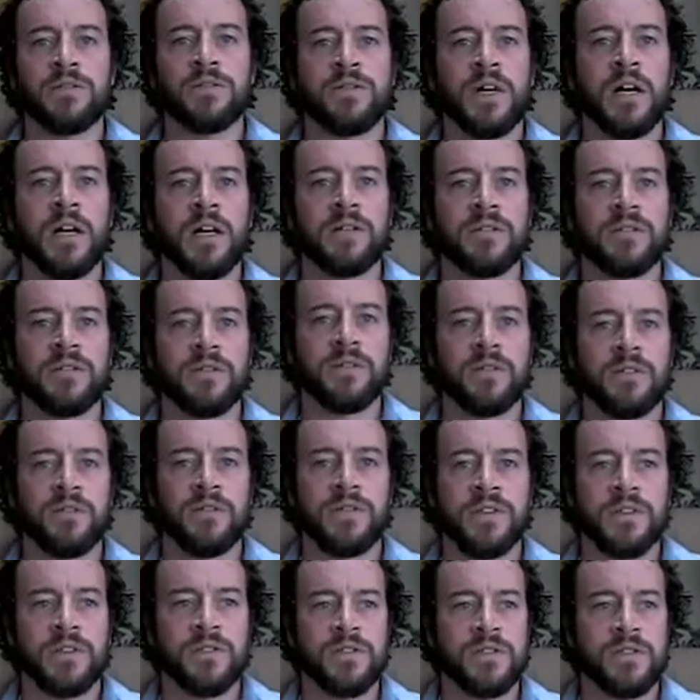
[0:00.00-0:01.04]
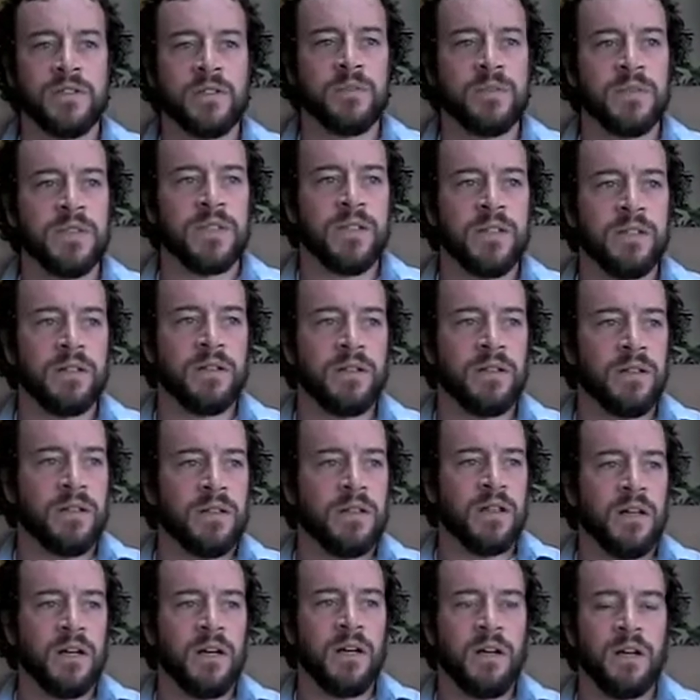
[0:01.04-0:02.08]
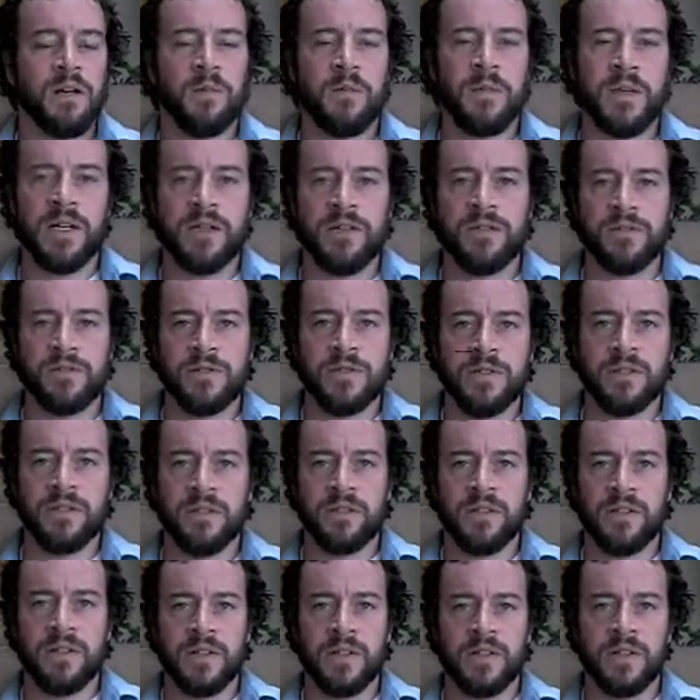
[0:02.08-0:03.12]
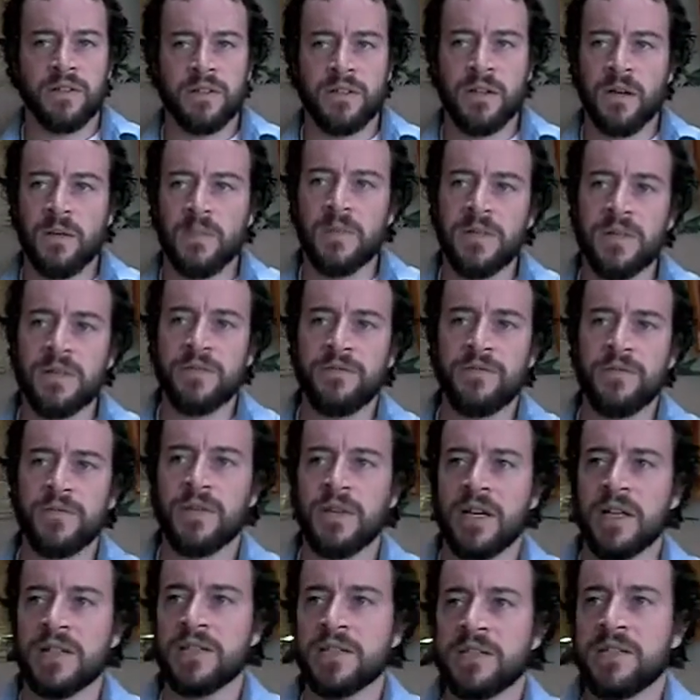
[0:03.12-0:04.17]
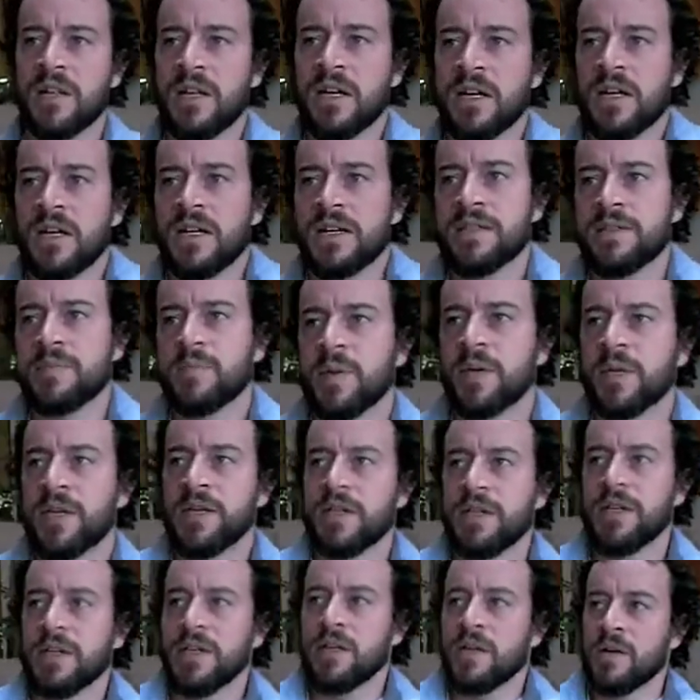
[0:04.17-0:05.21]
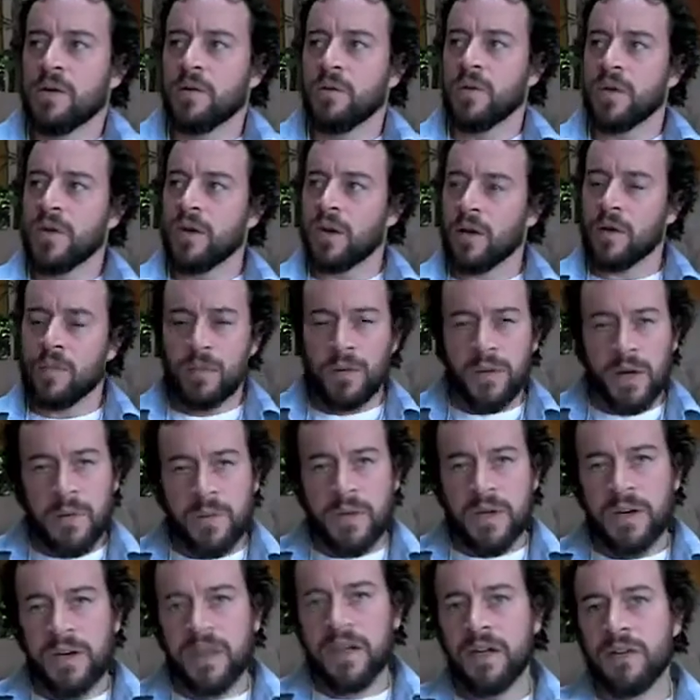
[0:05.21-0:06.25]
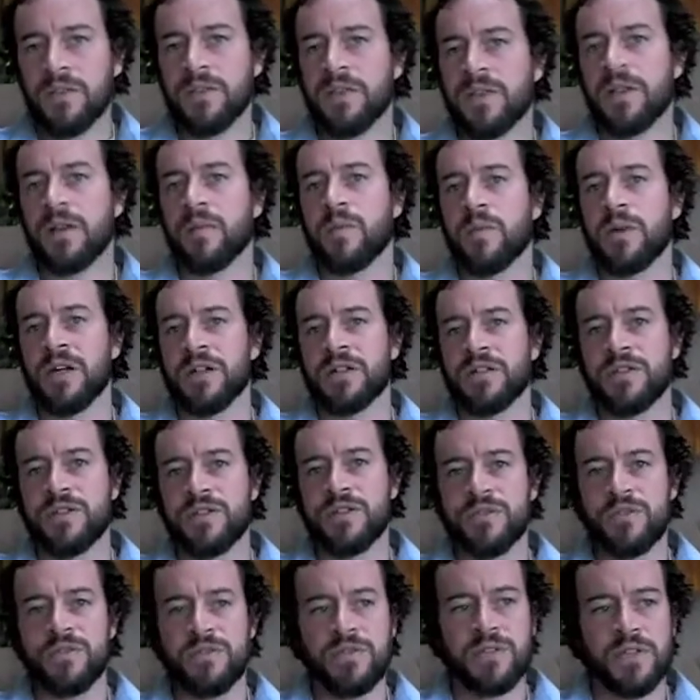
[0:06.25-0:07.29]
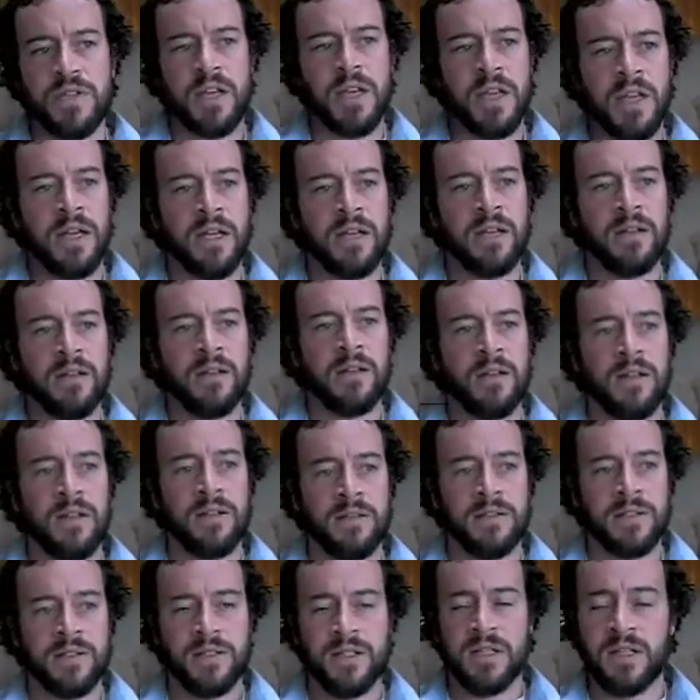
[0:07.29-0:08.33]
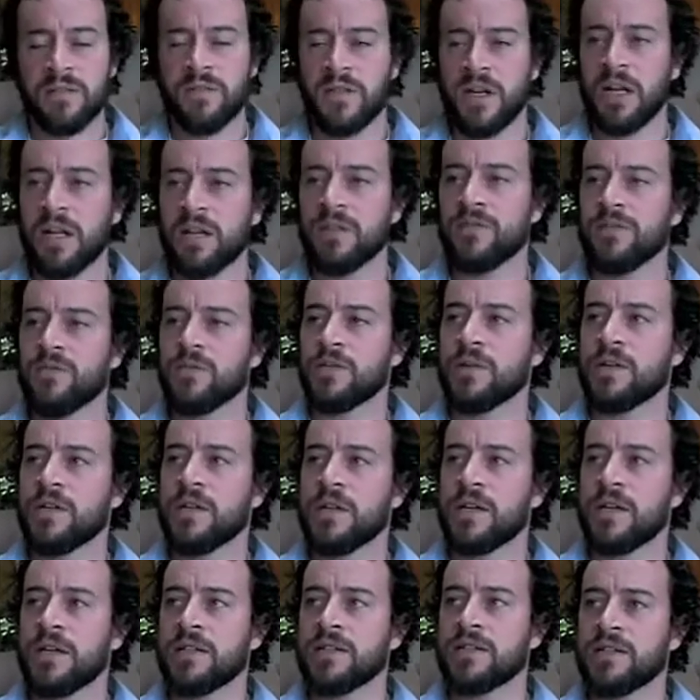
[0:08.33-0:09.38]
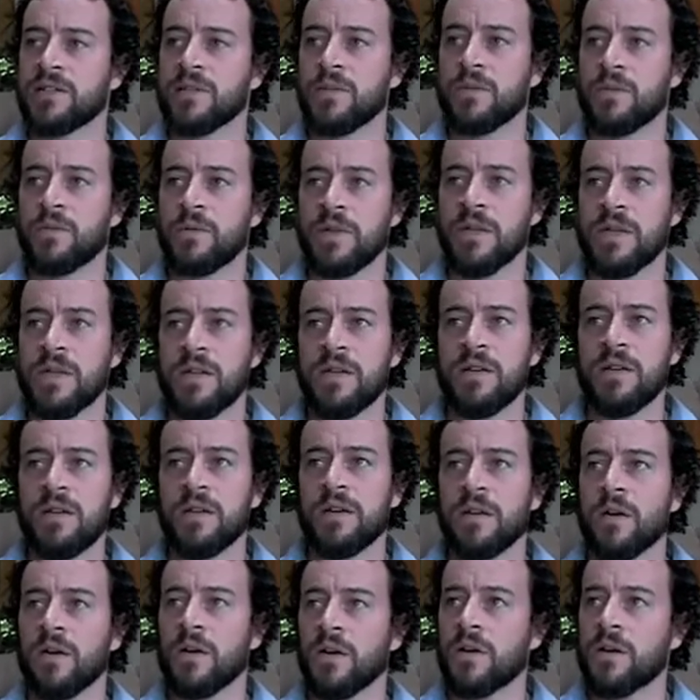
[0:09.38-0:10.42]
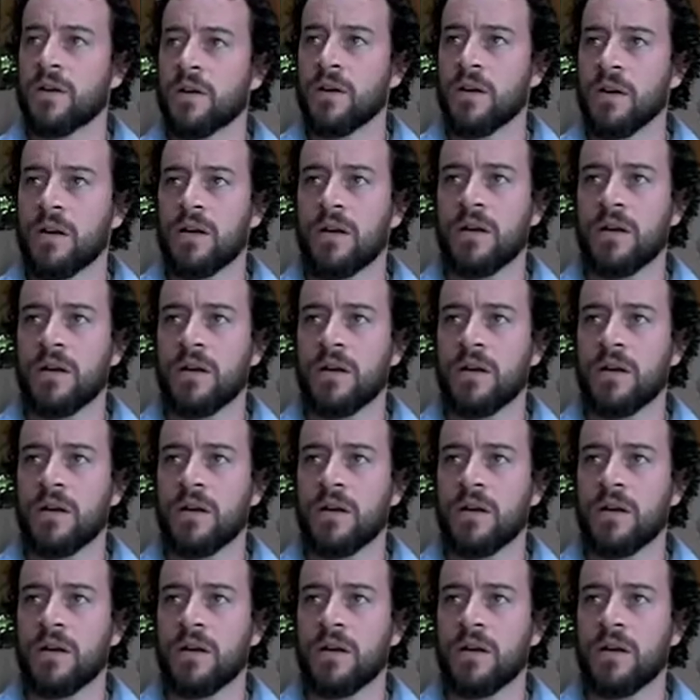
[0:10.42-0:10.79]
doctor. If there's something major that you're coming in for, that's not us. But we are primary healthcare practitioners and in the state of California, and so we are